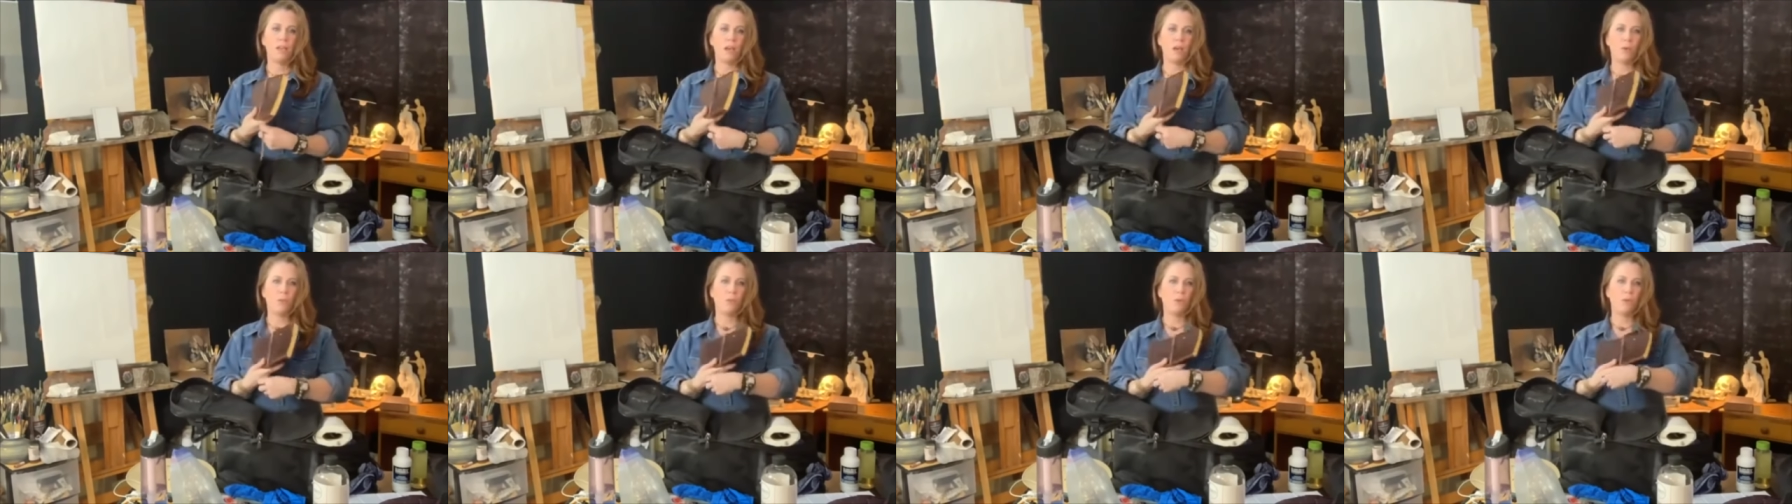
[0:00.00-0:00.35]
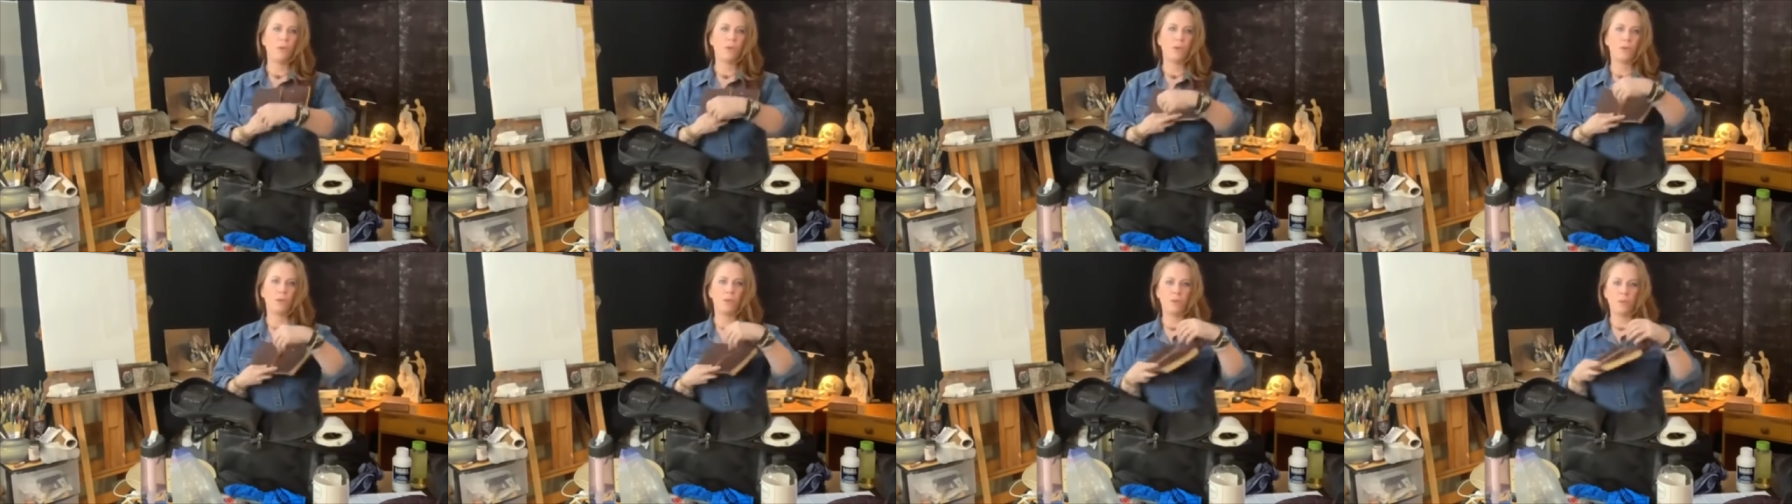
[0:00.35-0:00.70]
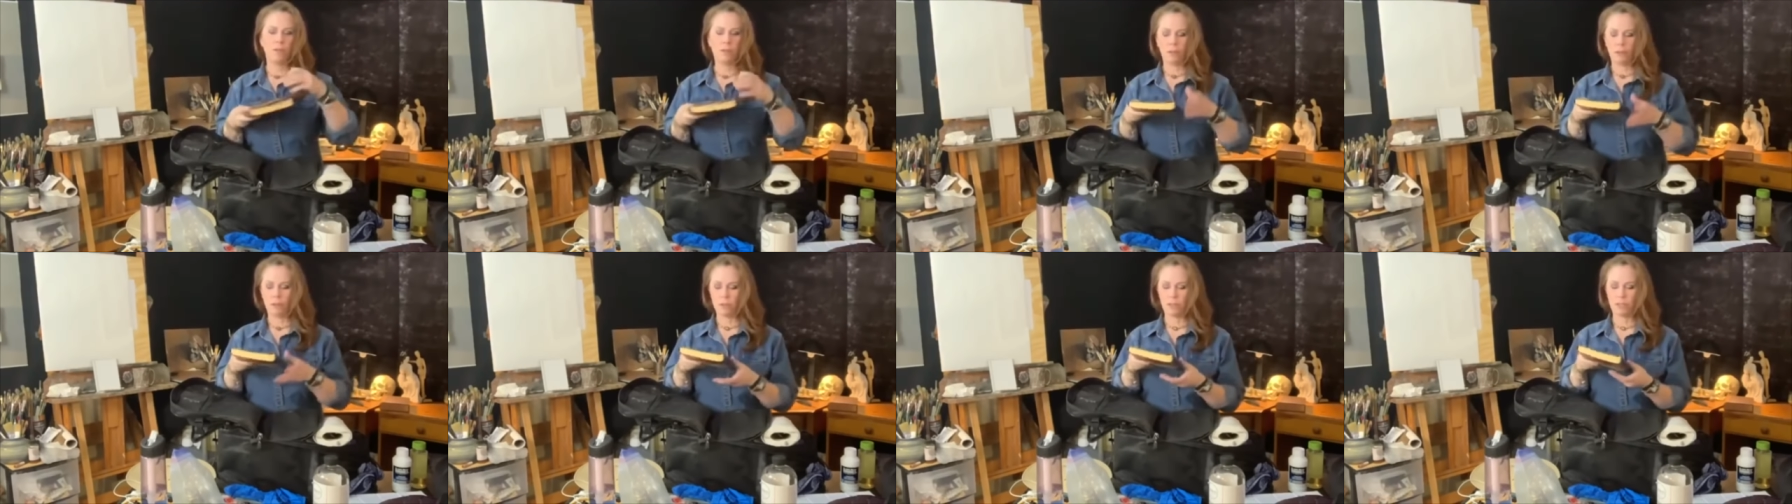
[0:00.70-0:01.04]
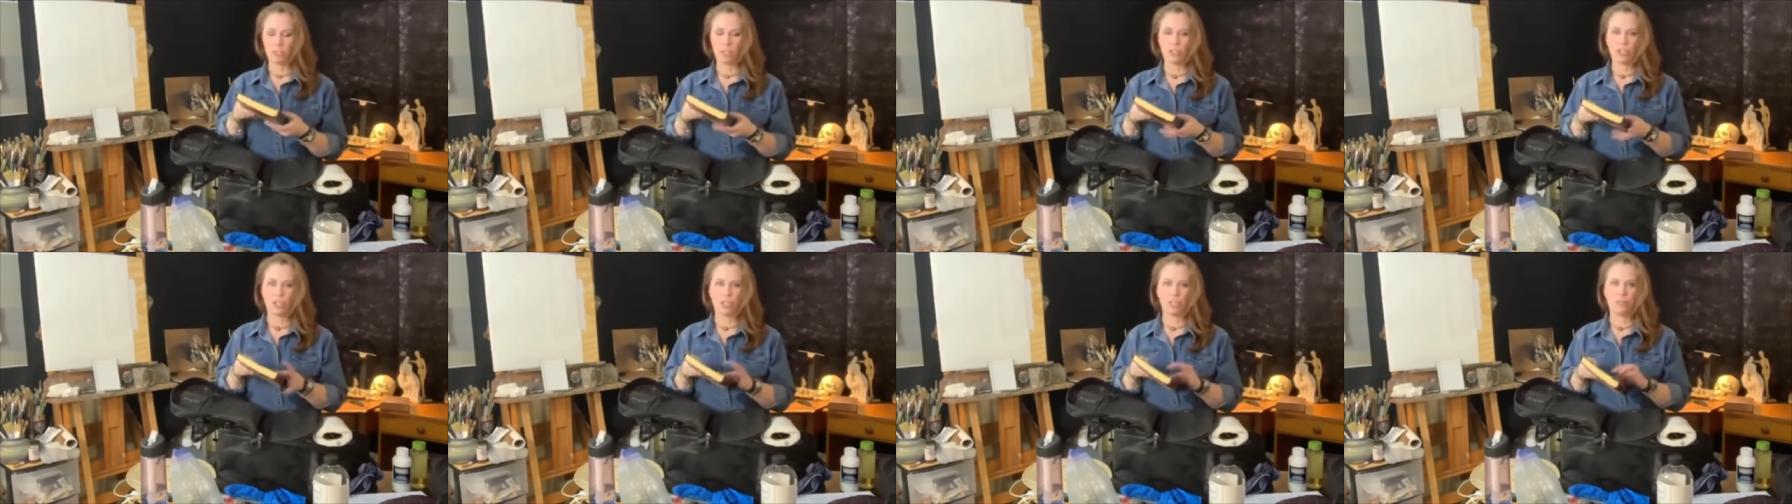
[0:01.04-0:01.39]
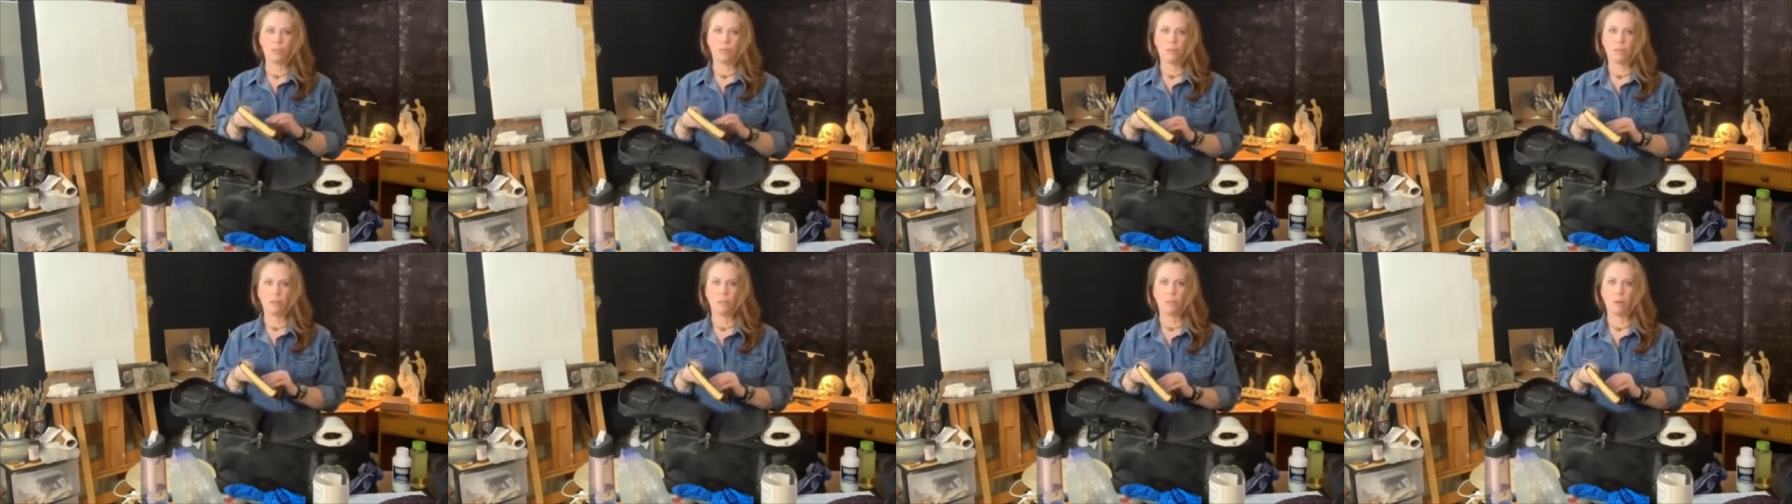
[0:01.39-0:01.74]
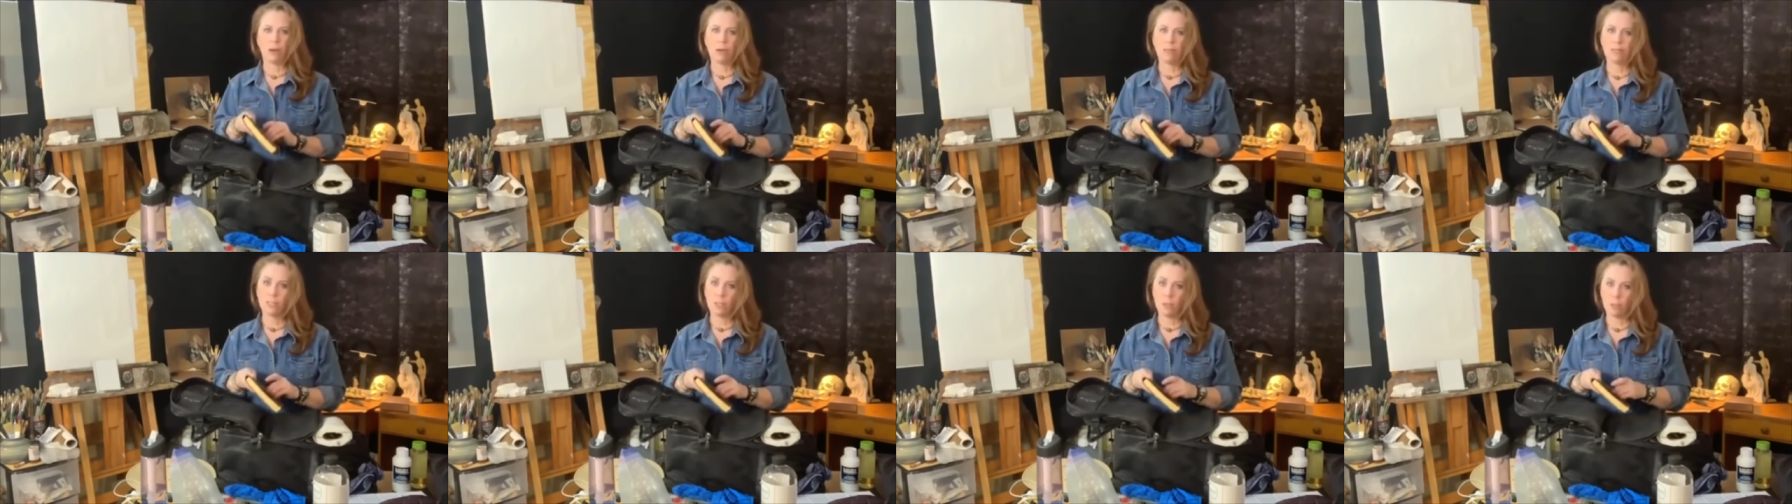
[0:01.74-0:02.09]
I wouldn't, you know, suggest thick
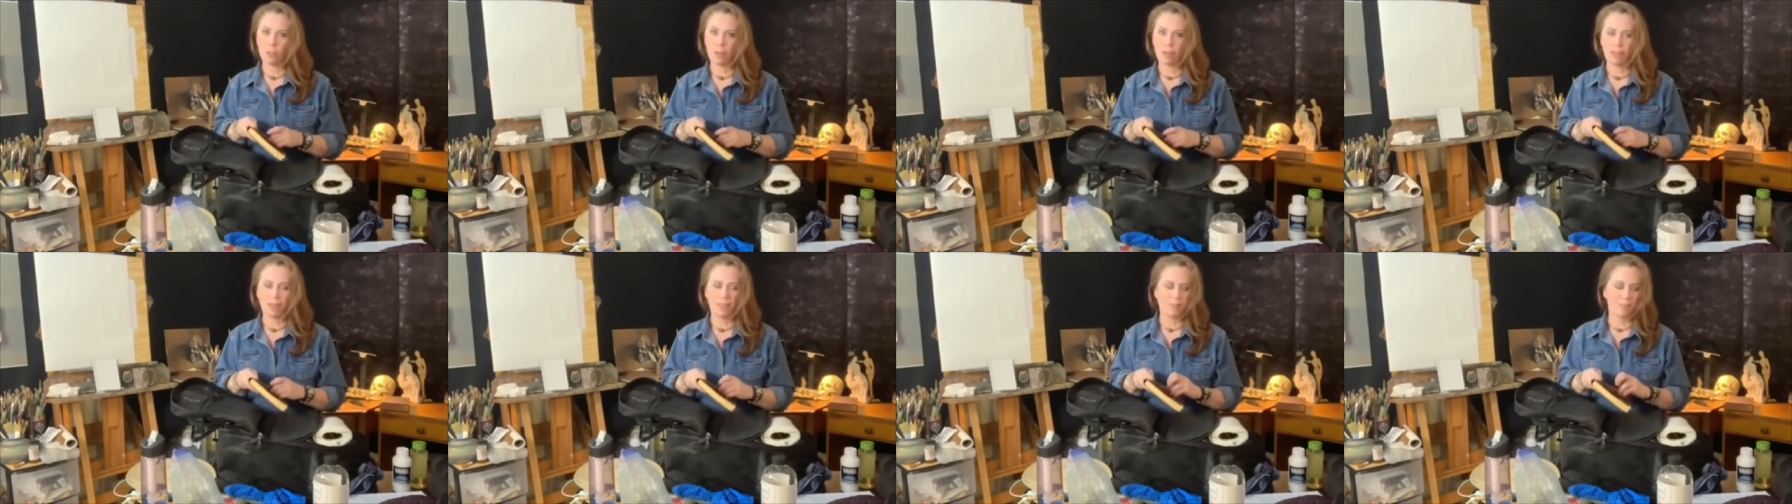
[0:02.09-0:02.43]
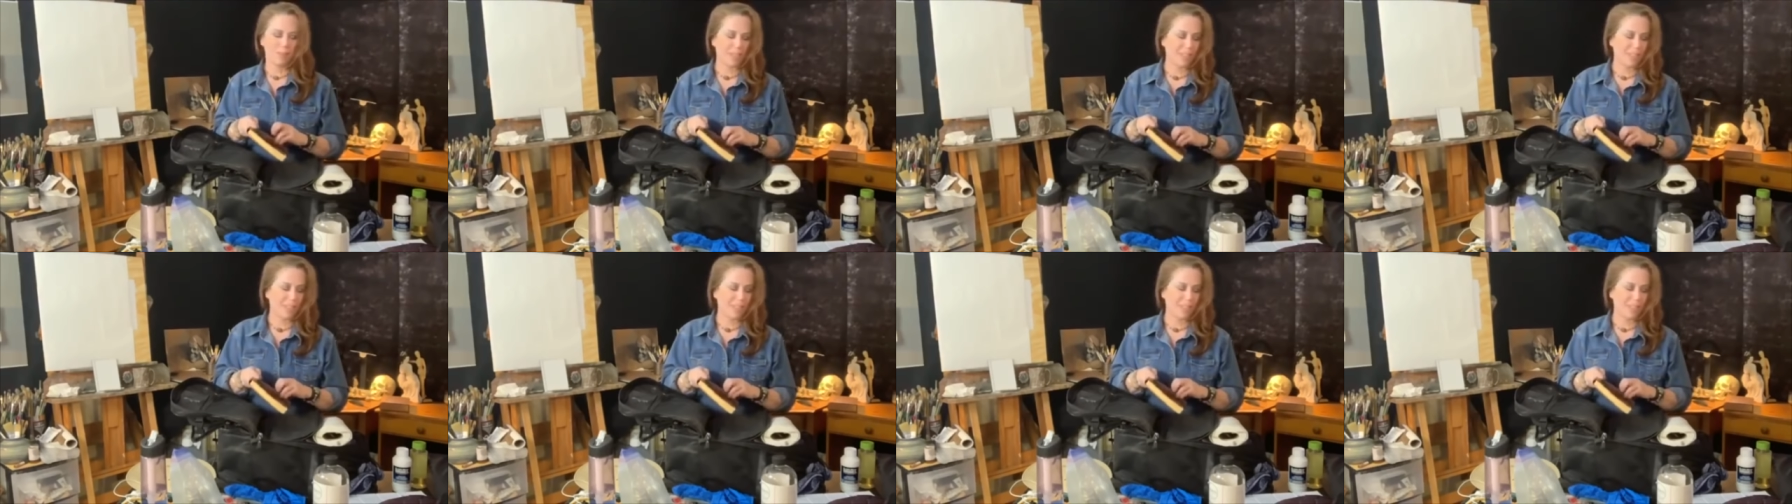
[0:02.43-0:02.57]
impasto paint,